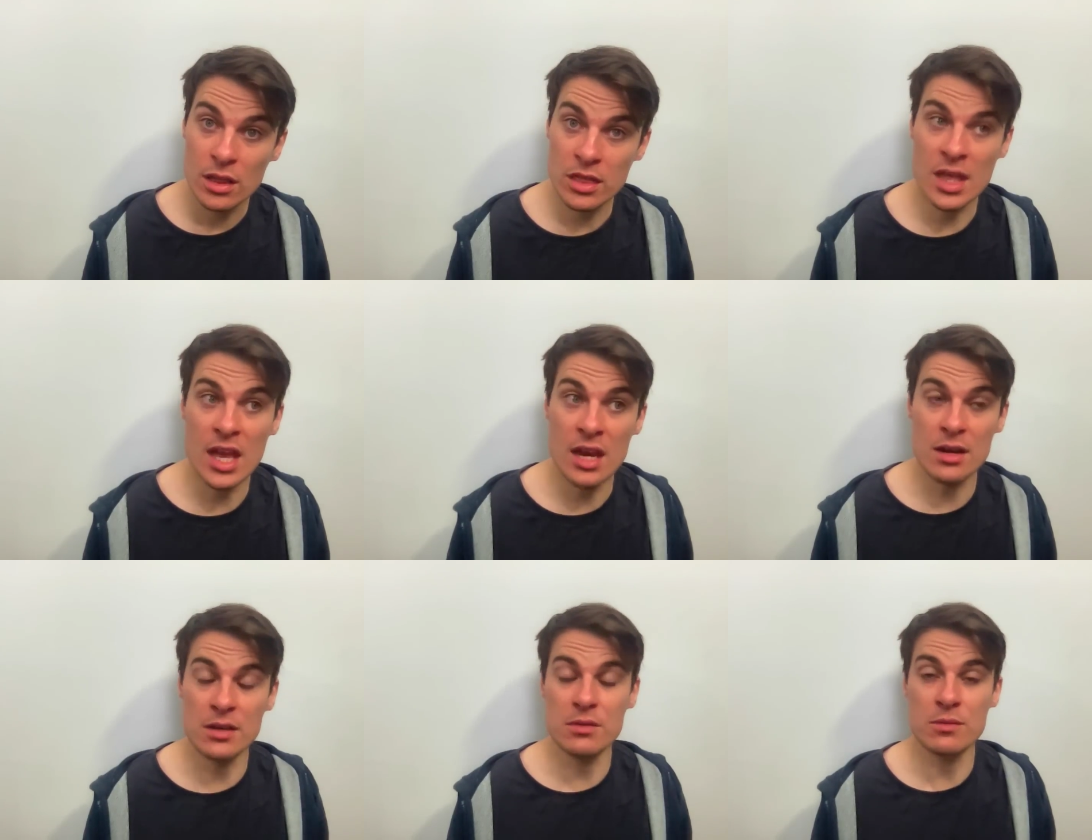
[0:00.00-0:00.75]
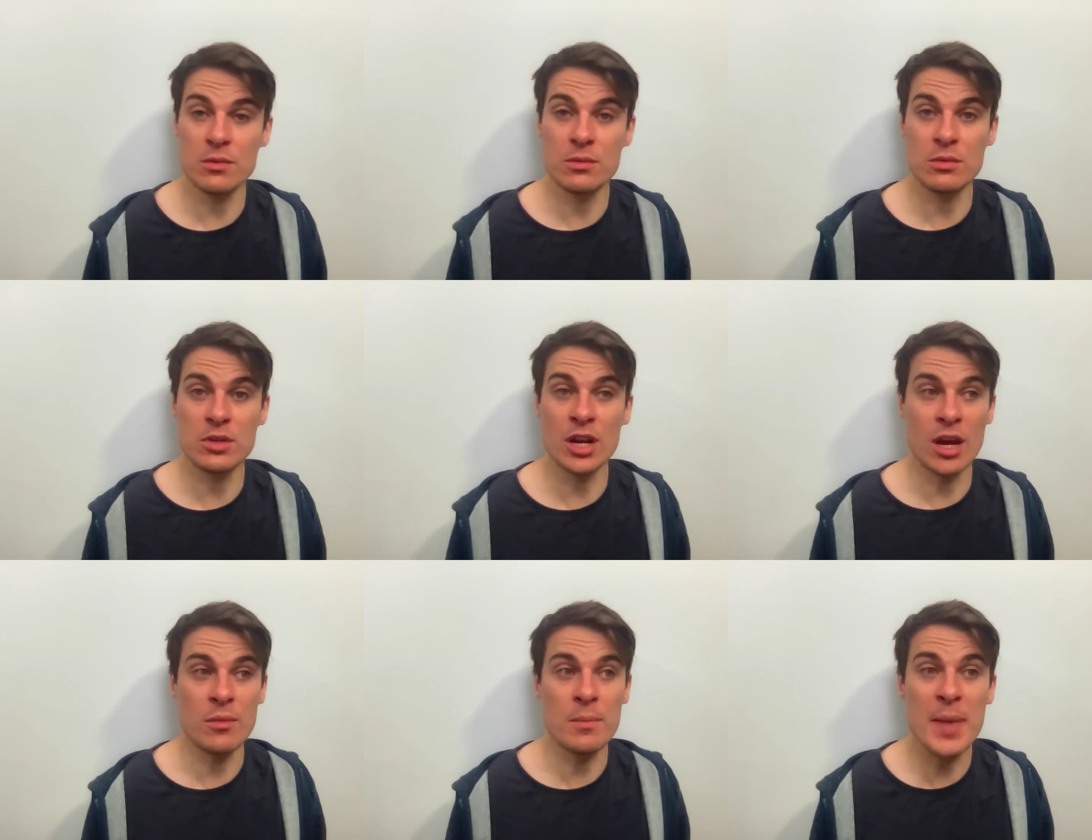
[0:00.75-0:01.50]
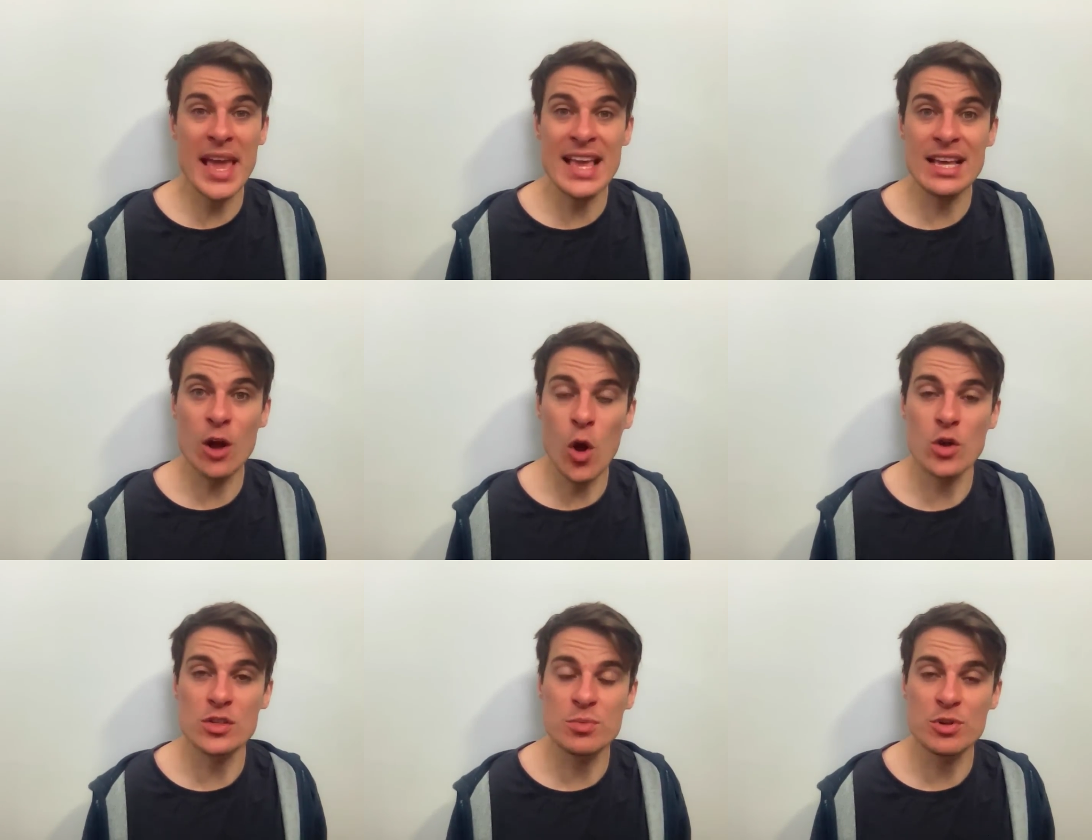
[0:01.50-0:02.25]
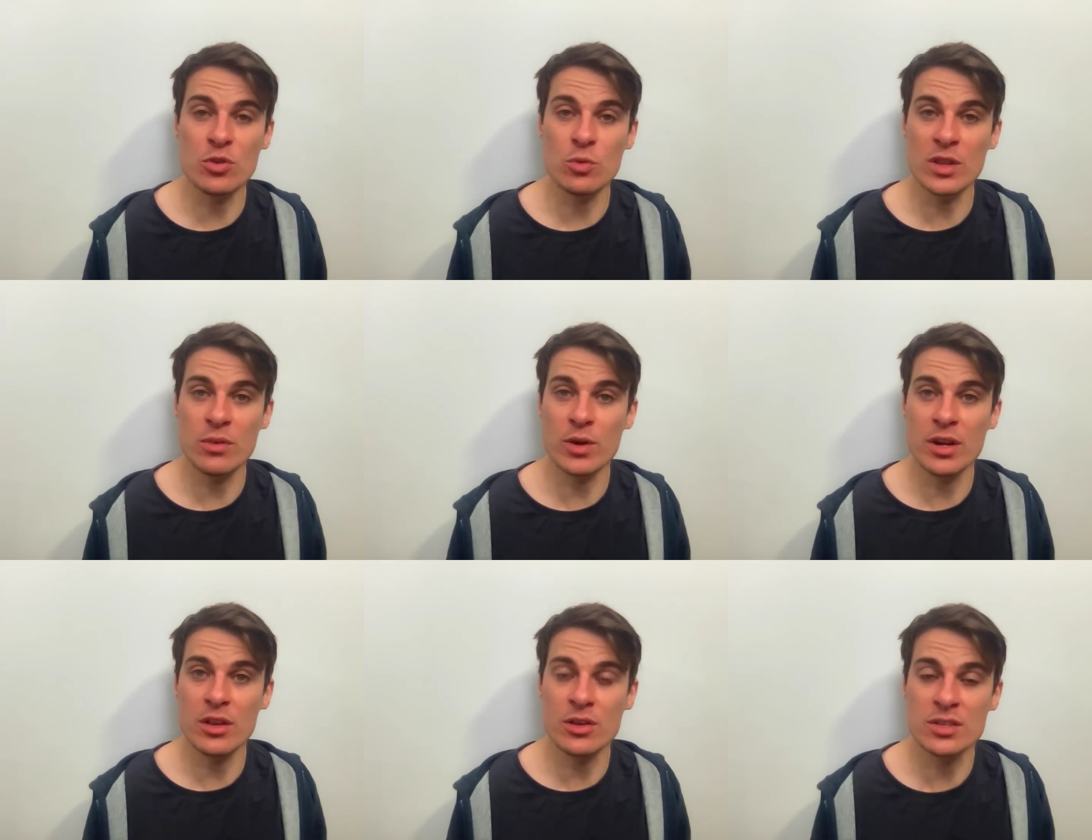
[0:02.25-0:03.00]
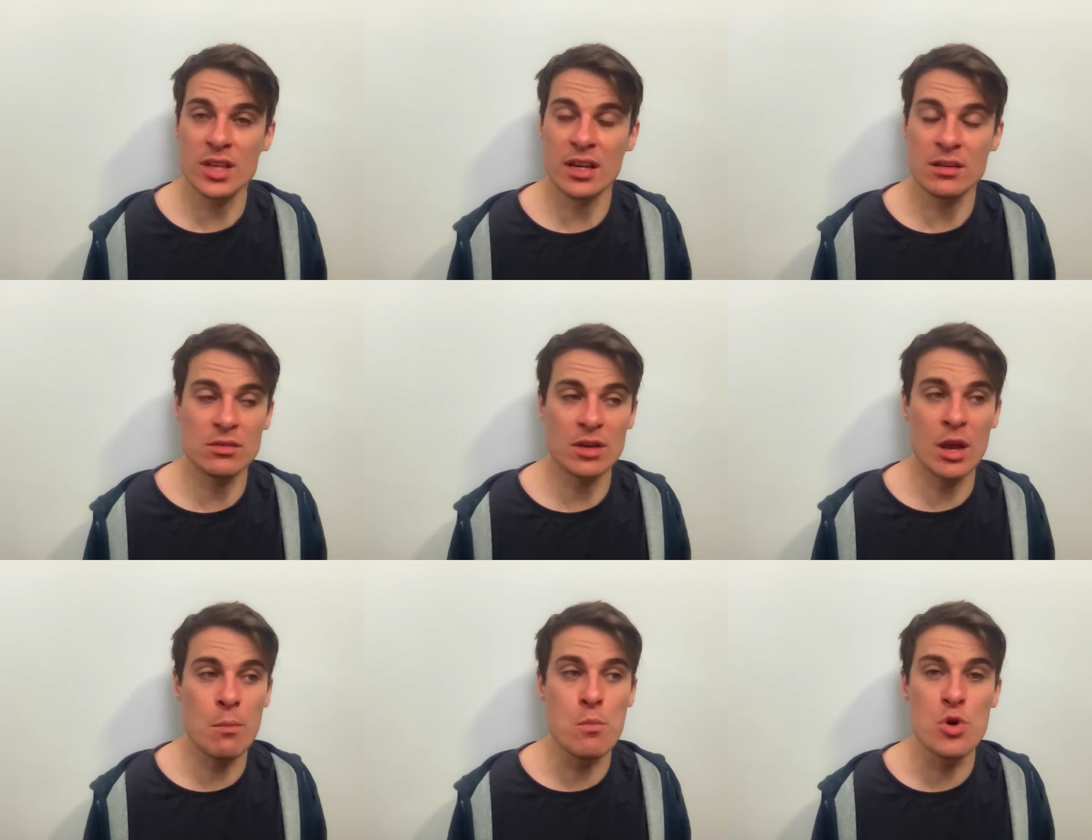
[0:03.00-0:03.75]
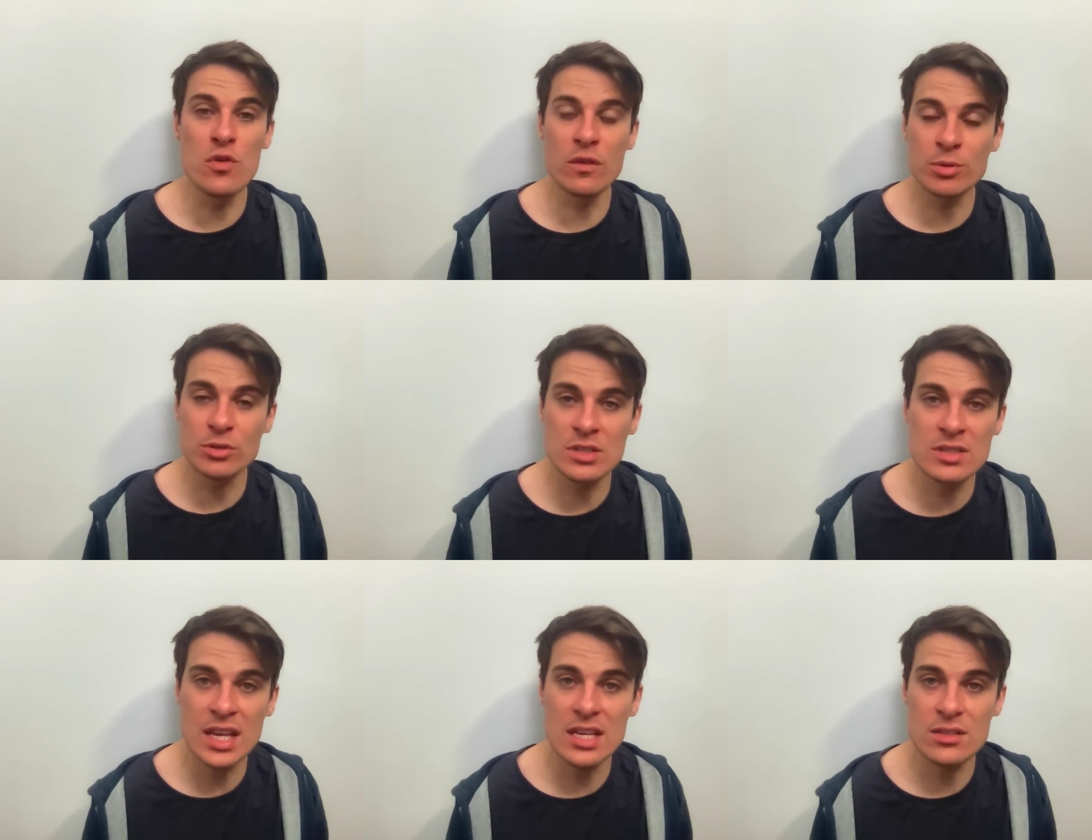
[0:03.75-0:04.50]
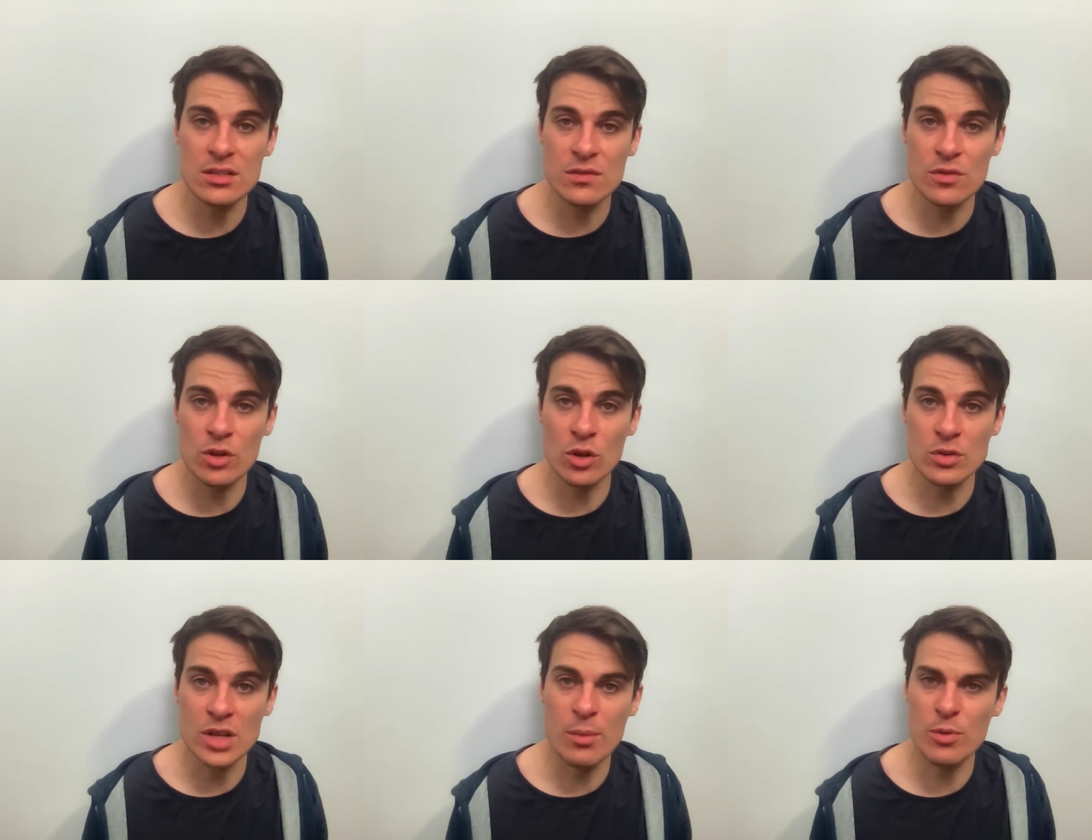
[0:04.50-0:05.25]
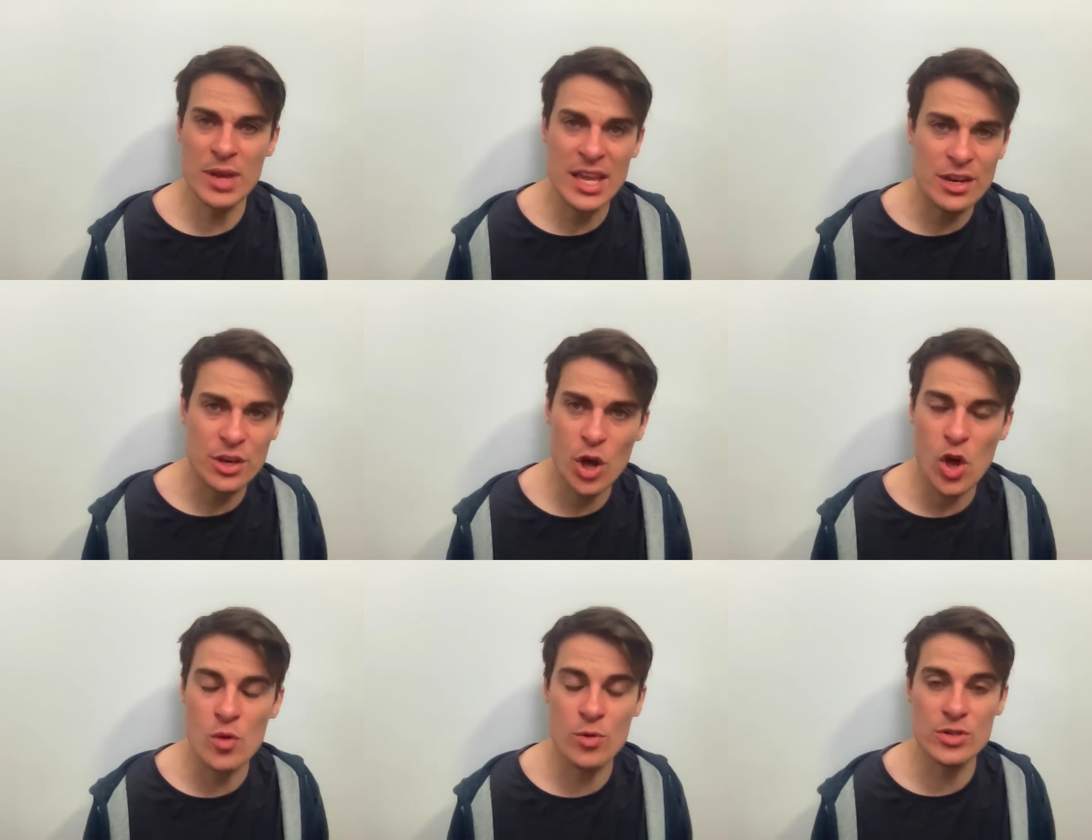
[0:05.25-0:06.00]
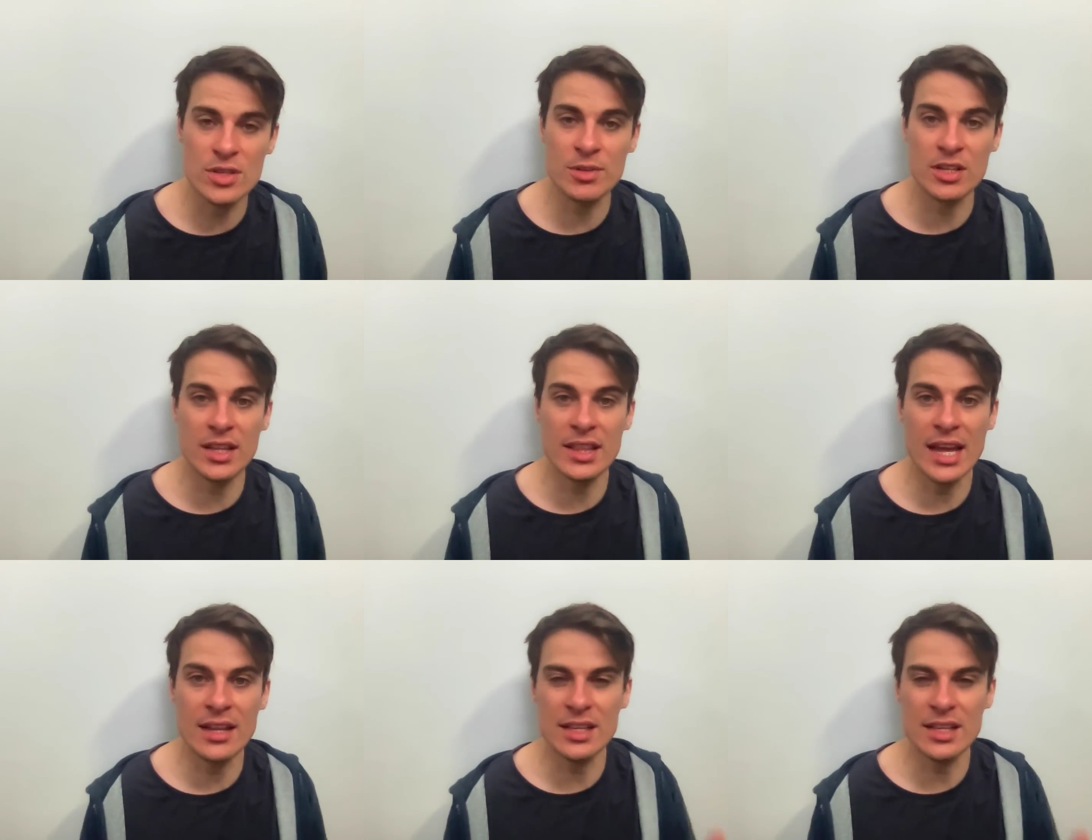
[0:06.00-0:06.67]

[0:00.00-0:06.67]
than you know being in hospital with one of those like immovable diseases for a long time, or being in a coma or something like that.